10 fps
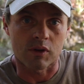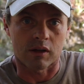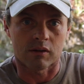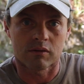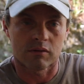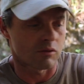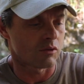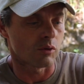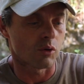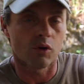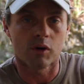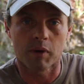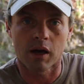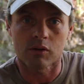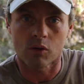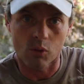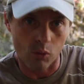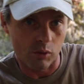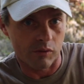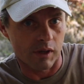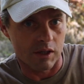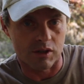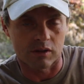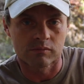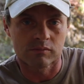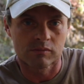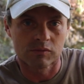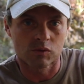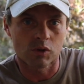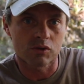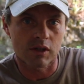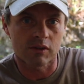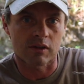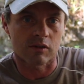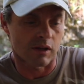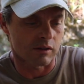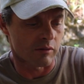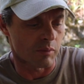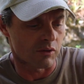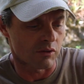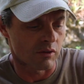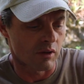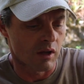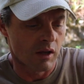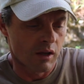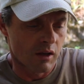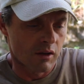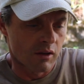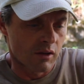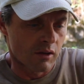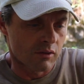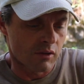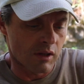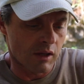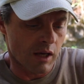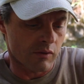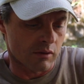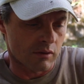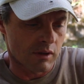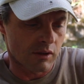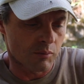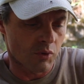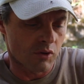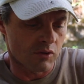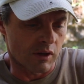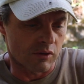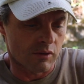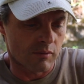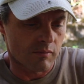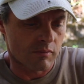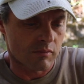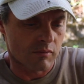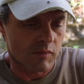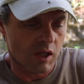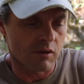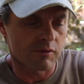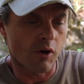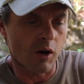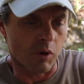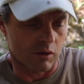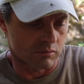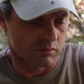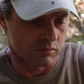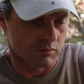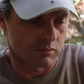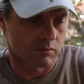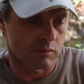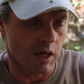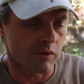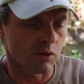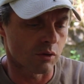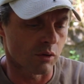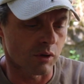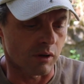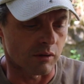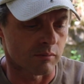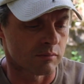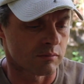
thing to learn about all of nature, not just the selected bits. So there you have it. There's a bird's nest. Go and find one. Have a good look at it.